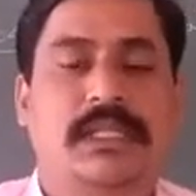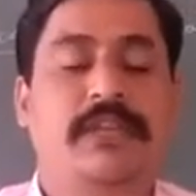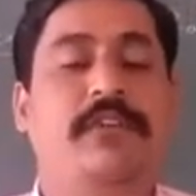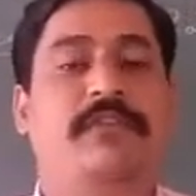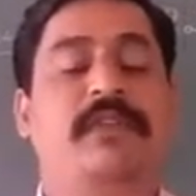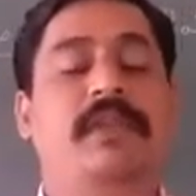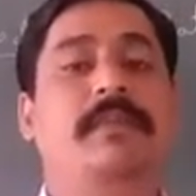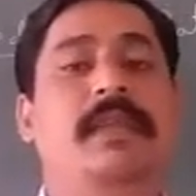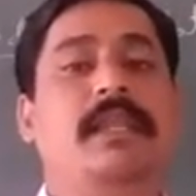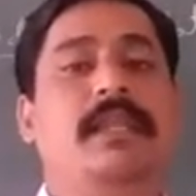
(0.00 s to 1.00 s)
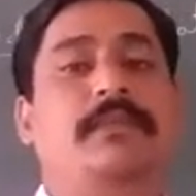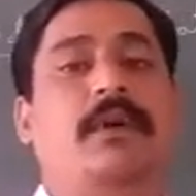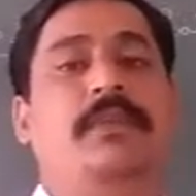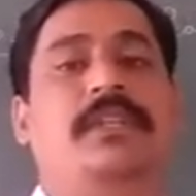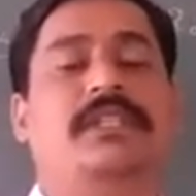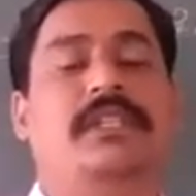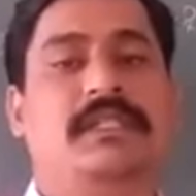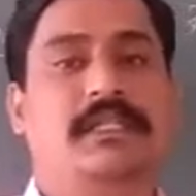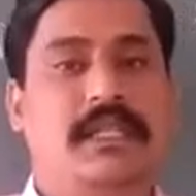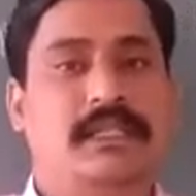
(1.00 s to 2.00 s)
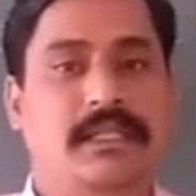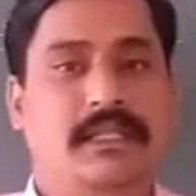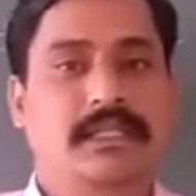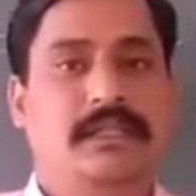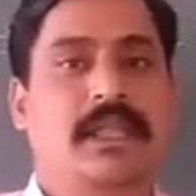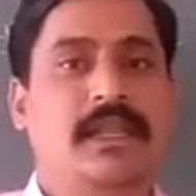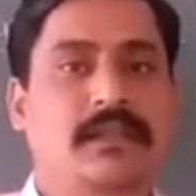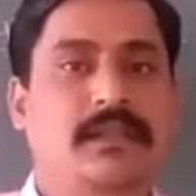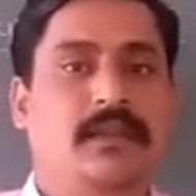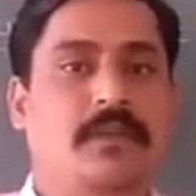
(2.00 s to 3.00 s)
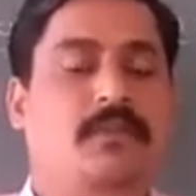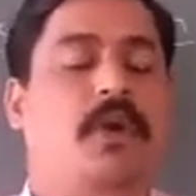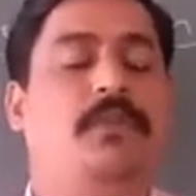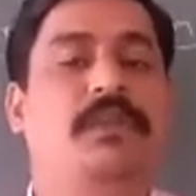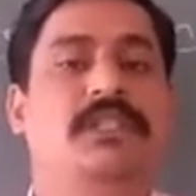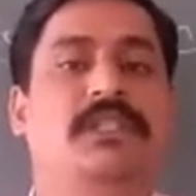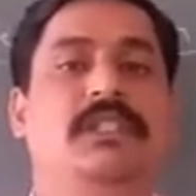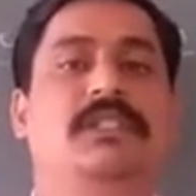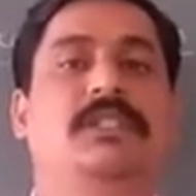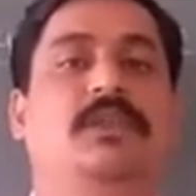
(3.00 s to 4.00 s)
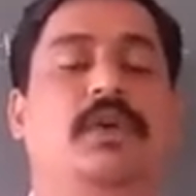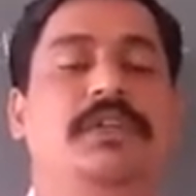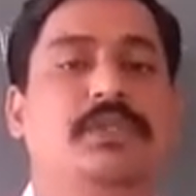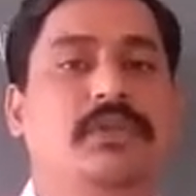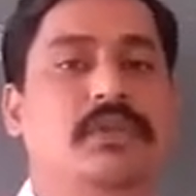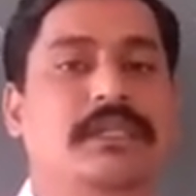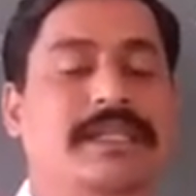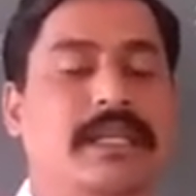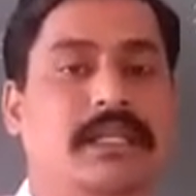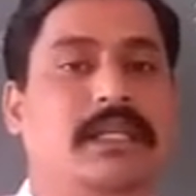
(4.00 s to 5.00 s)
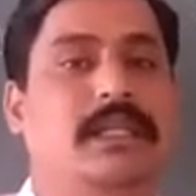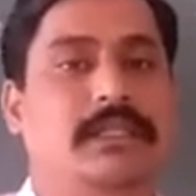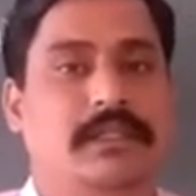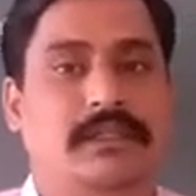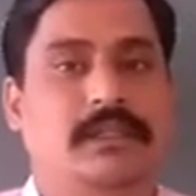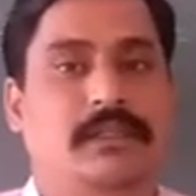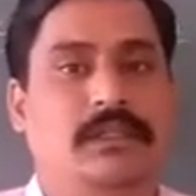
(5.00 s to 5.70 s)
If female population is less, then population is going to decrease.